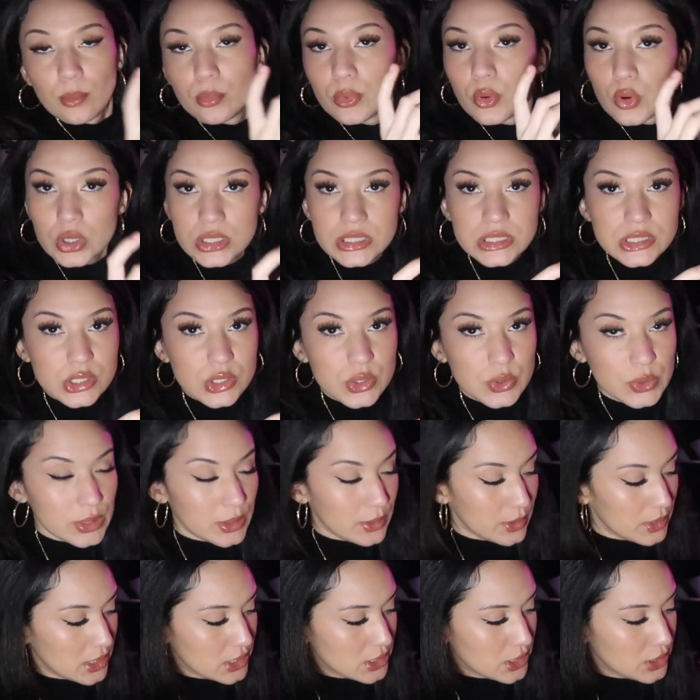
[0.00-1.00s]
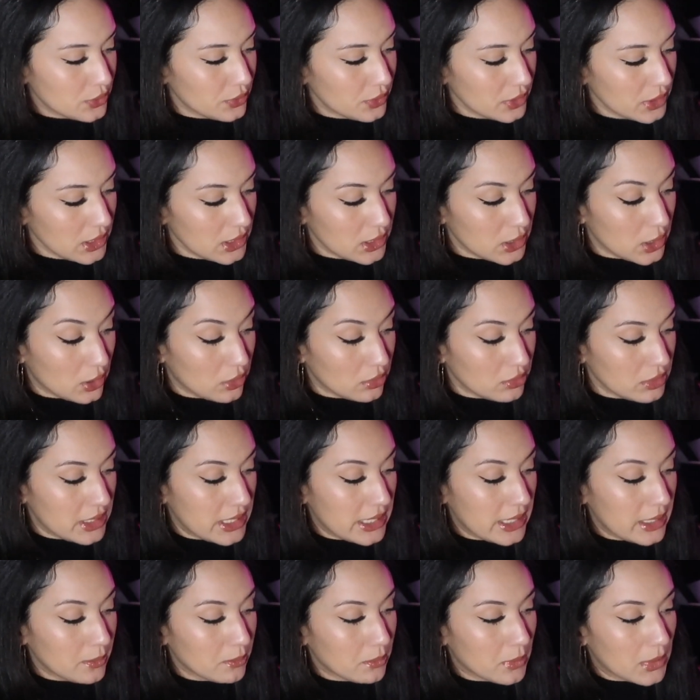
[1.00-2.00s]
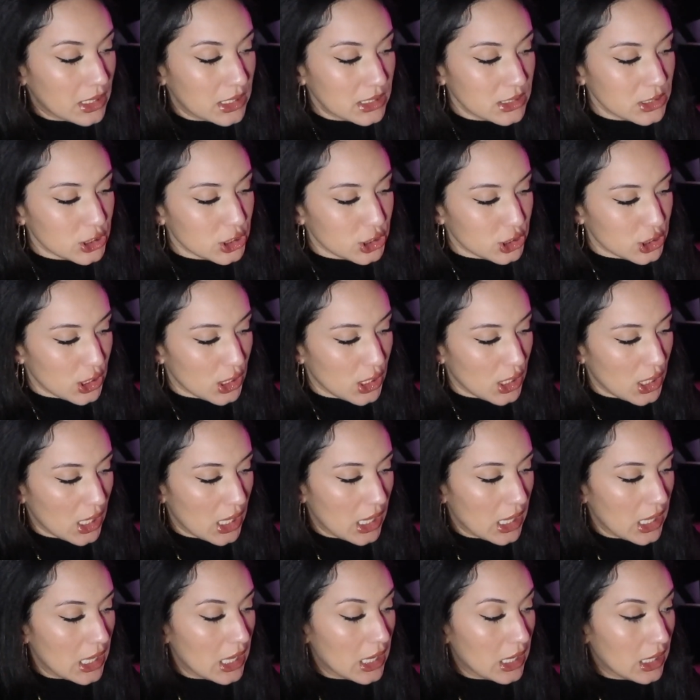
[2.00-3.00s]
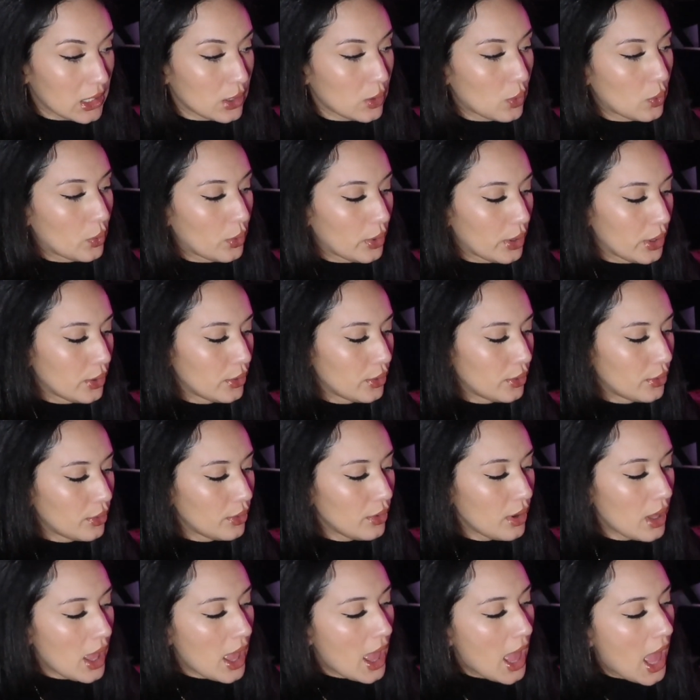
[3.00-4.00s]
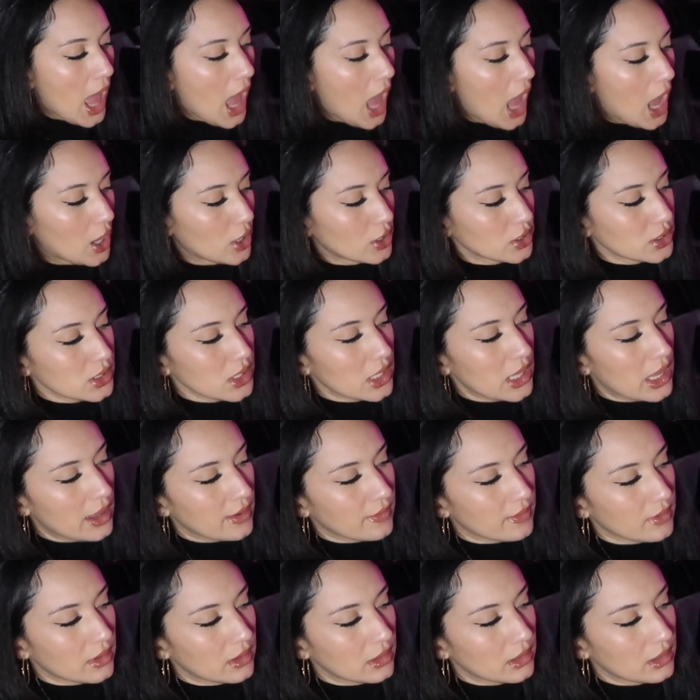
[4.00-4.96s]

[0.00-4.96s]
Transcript: point to it because you really don't need much gun oil. I also have